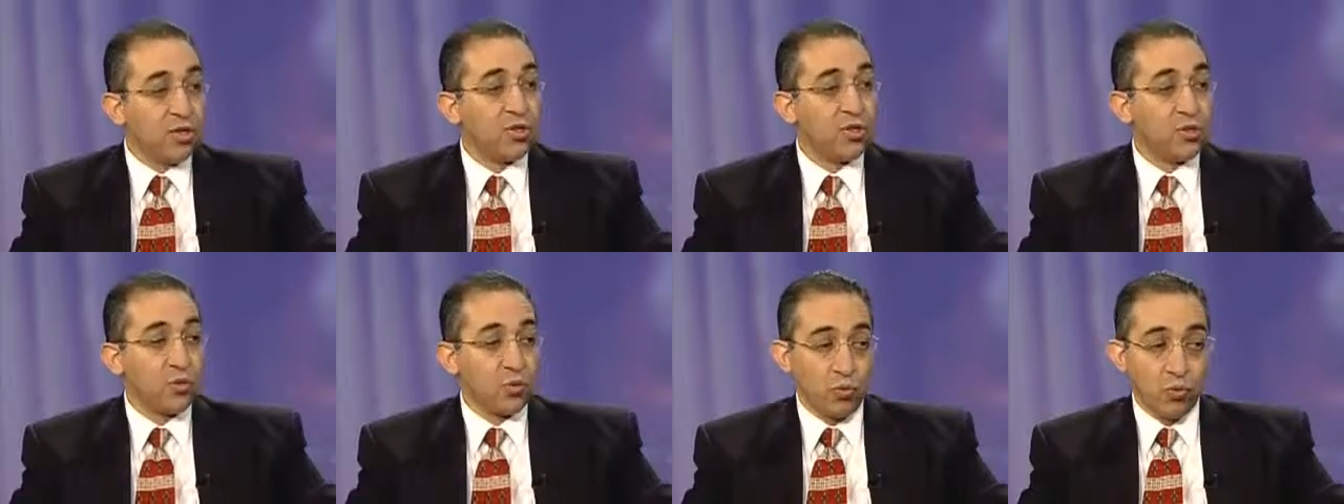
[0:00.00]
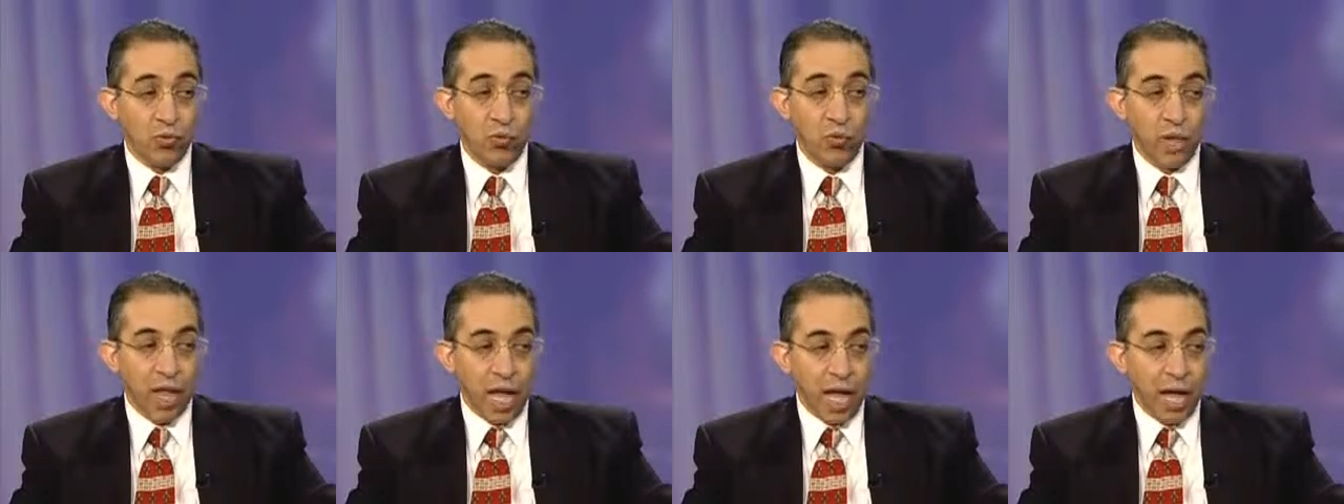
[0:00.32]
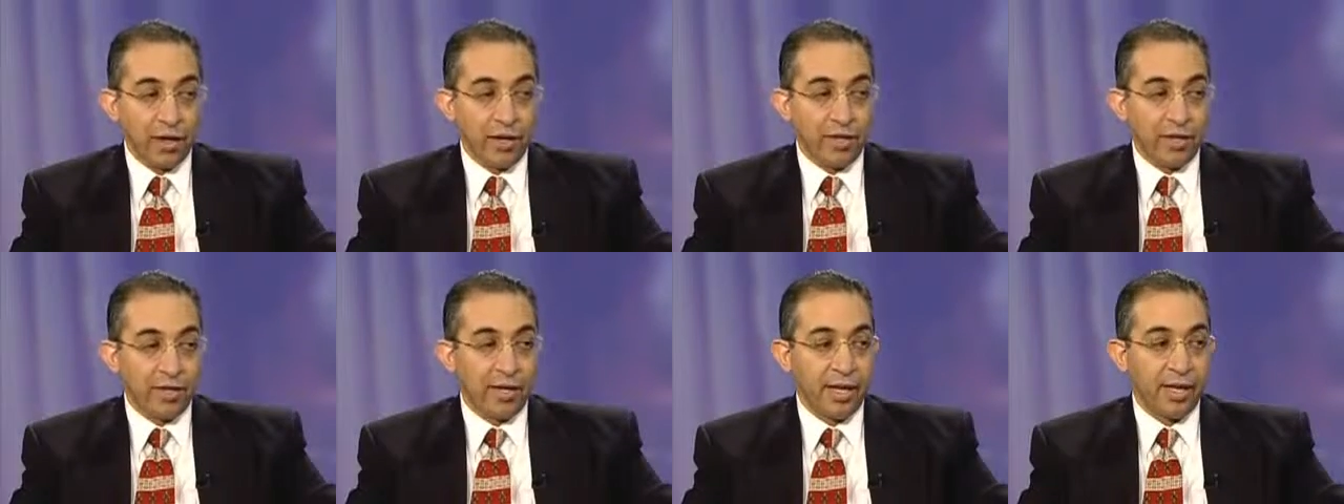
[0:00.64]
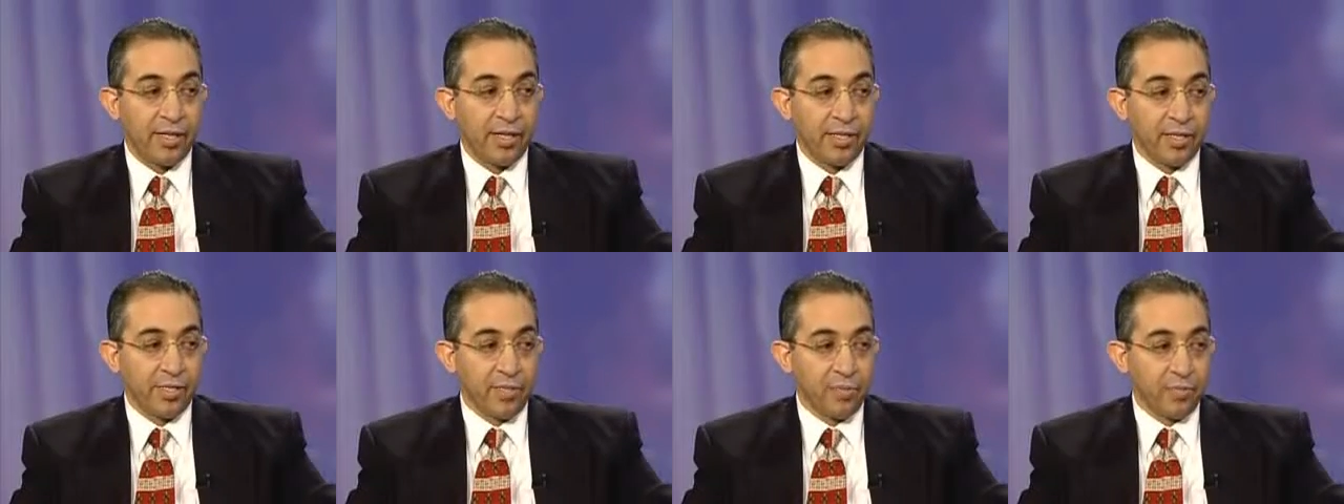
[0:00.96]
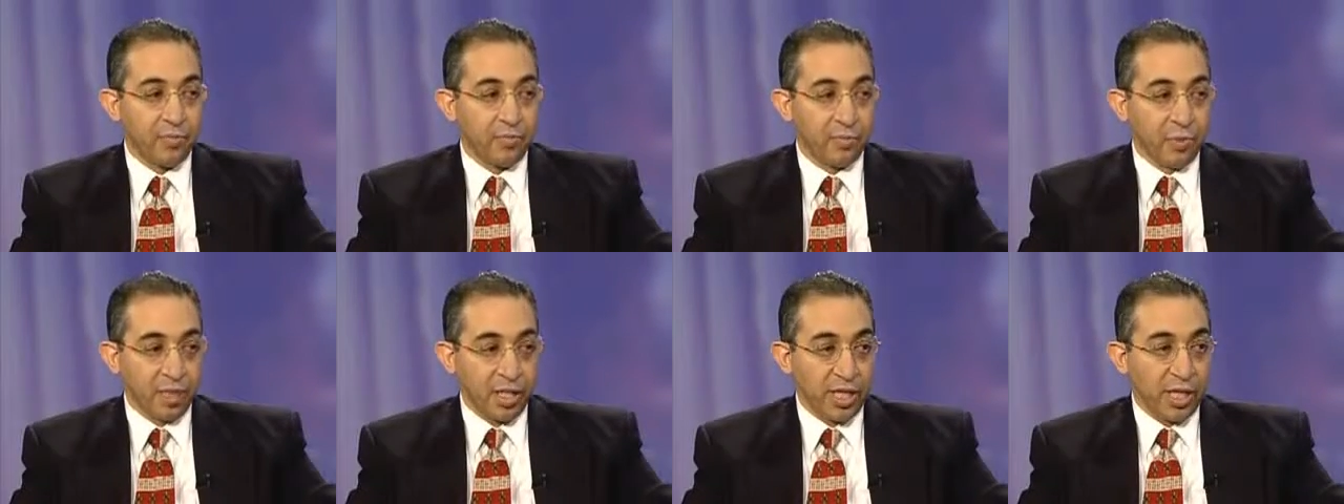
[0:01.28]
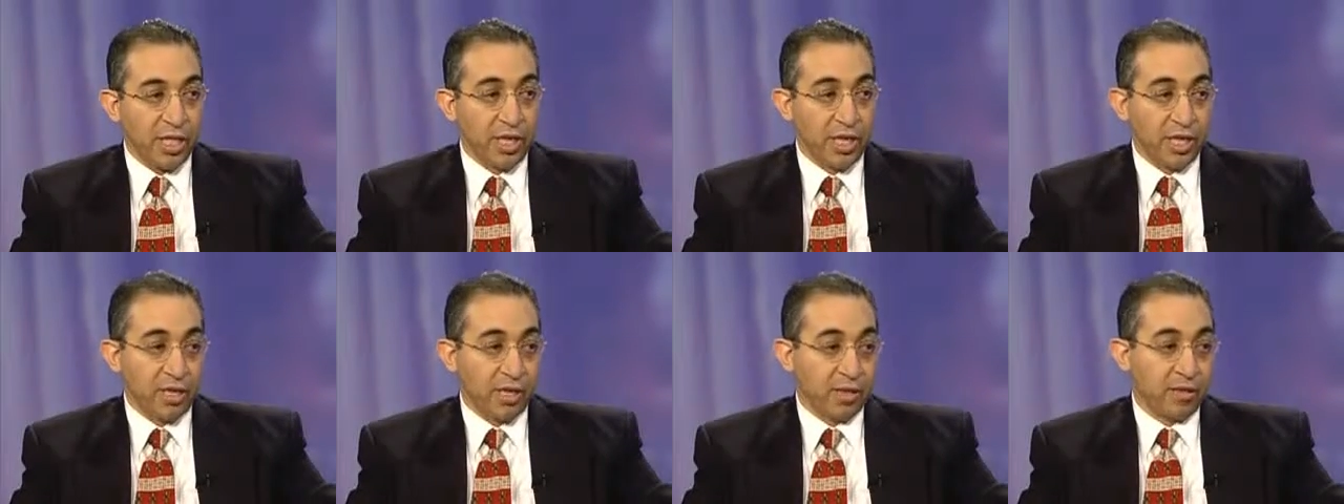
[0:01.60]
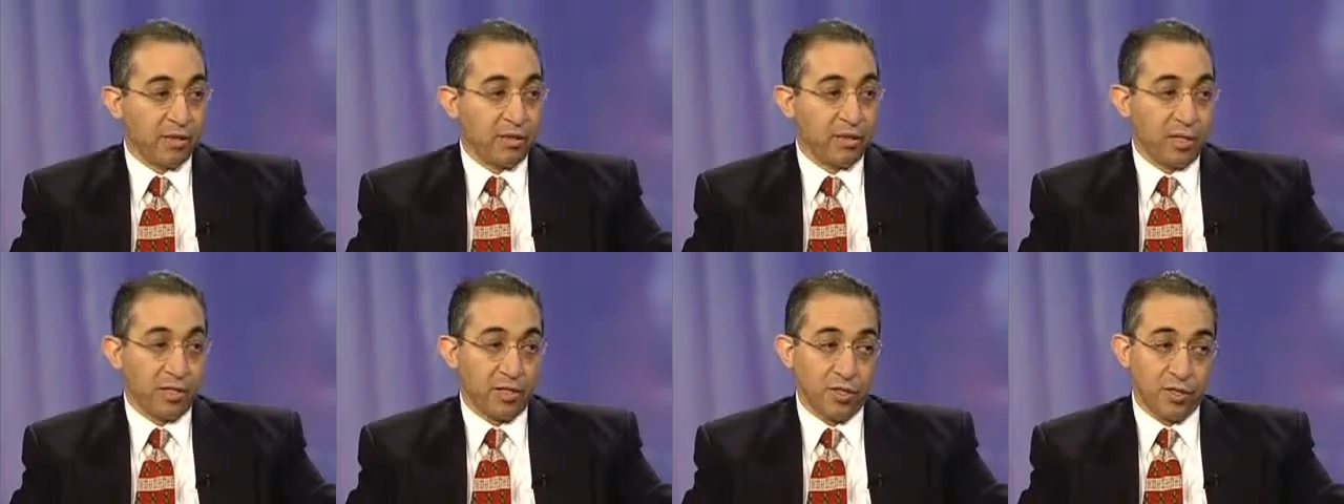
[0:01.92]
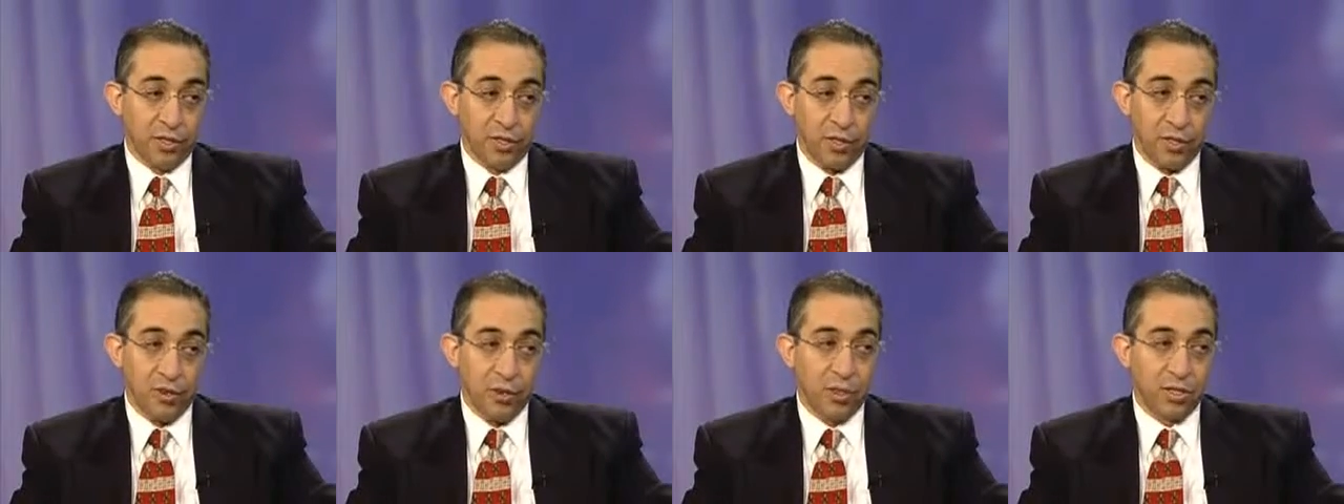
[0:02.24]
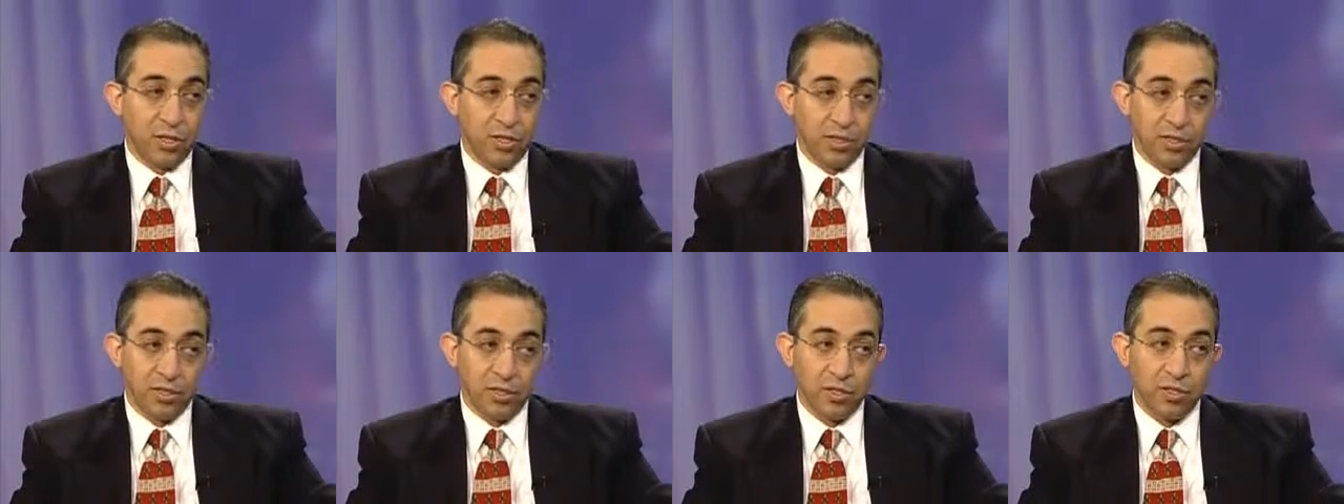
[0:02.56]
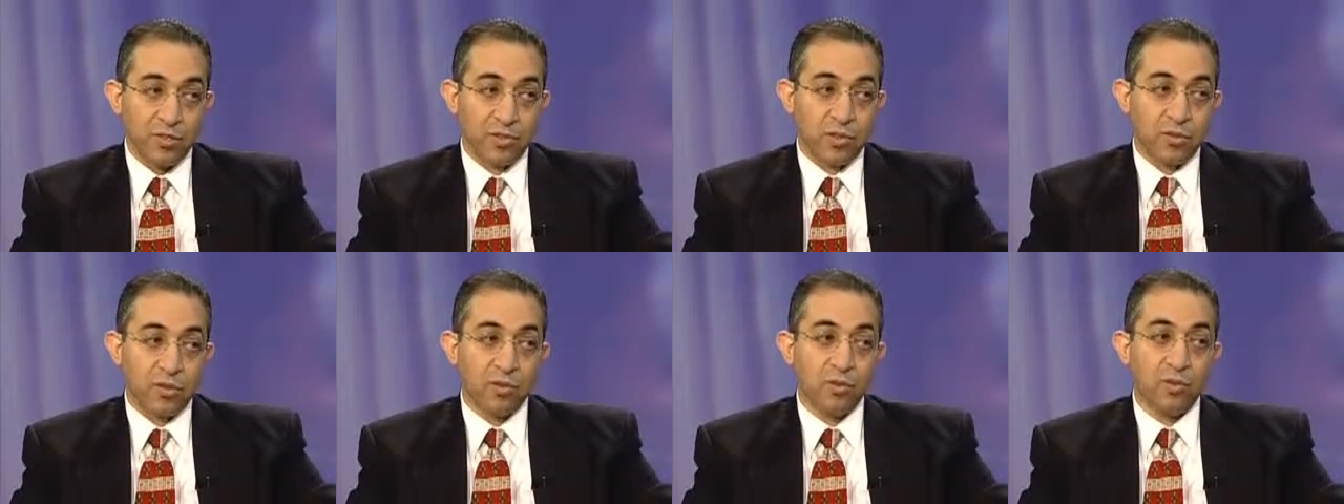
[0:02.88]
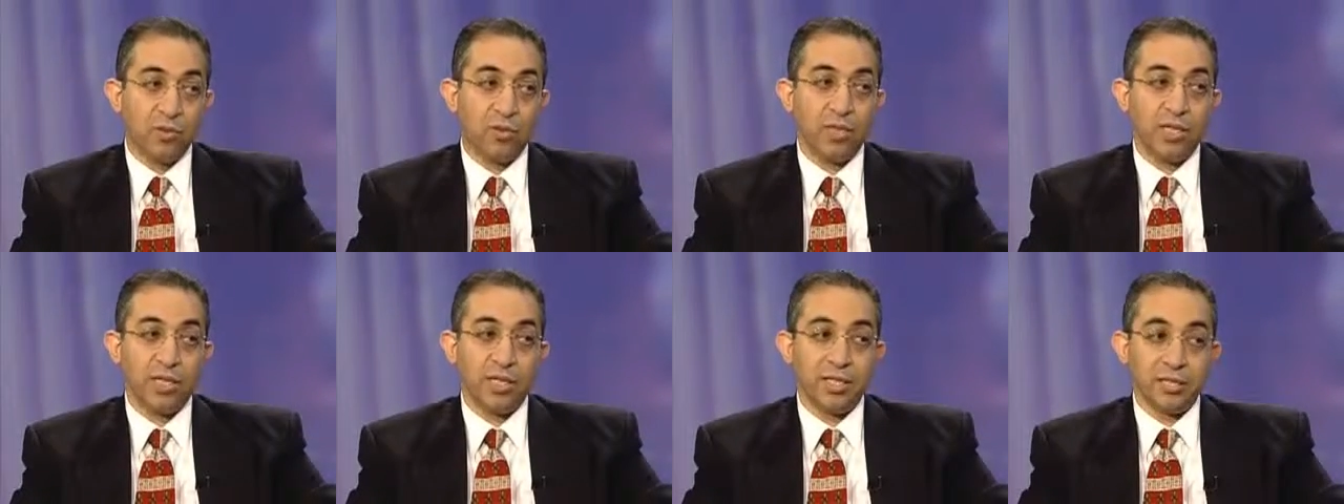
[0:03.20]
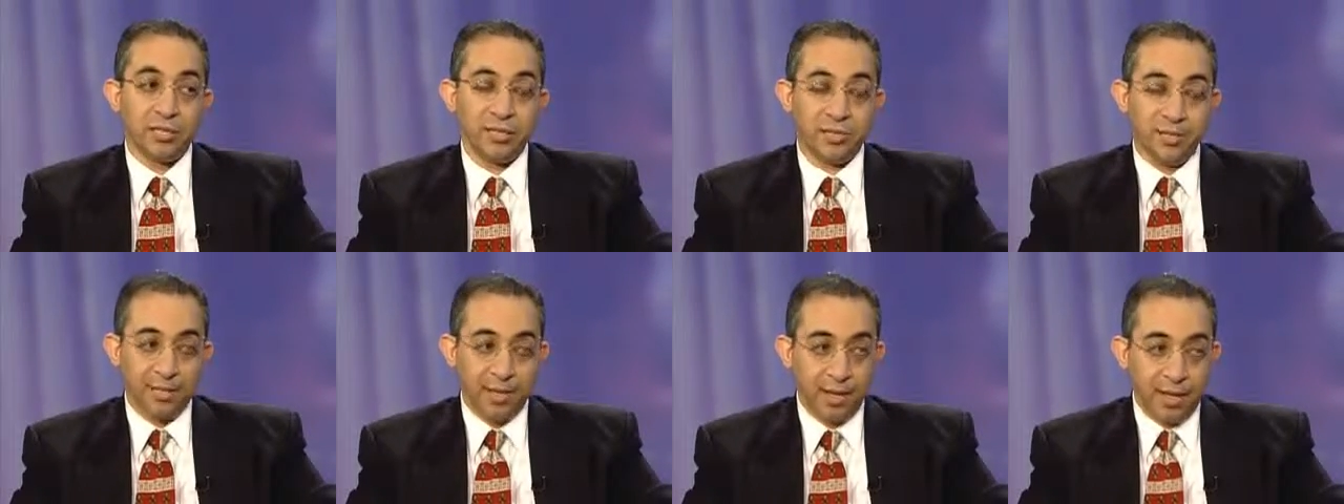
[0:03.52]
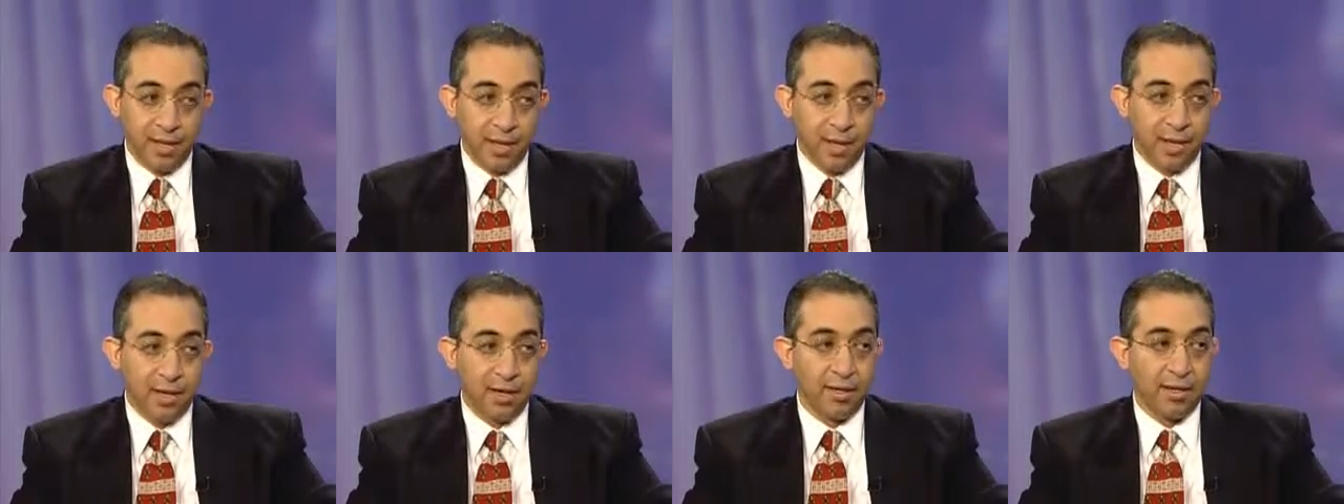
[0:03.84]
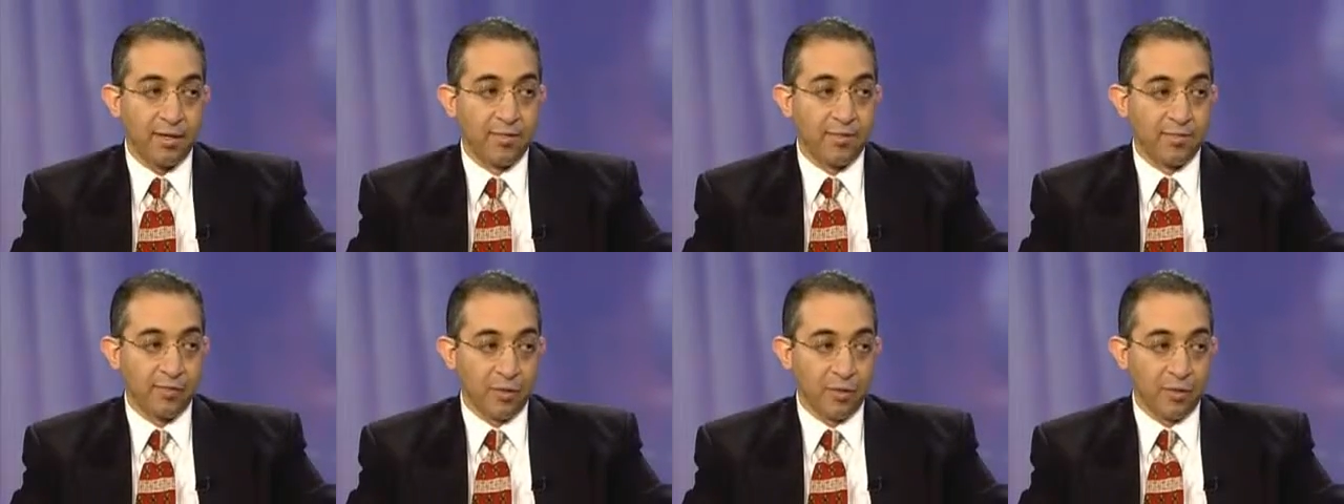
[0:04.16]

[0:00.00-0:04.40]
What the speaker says: to rule out that this bleeding that you notice in the stool is not